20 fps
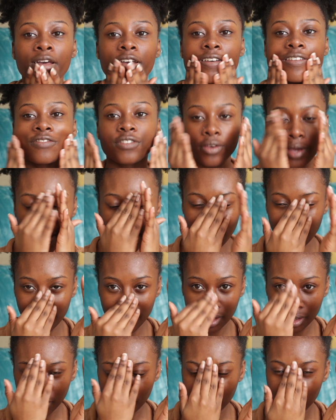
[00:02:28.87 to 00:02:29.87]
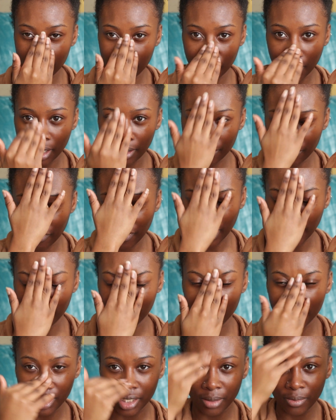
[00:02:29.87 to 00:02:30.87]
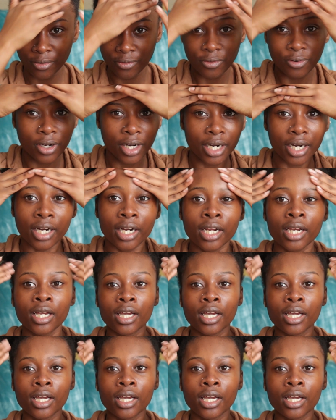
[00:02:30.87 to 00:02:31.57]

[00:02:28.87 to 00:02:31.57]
if you haven't used vitamin C before,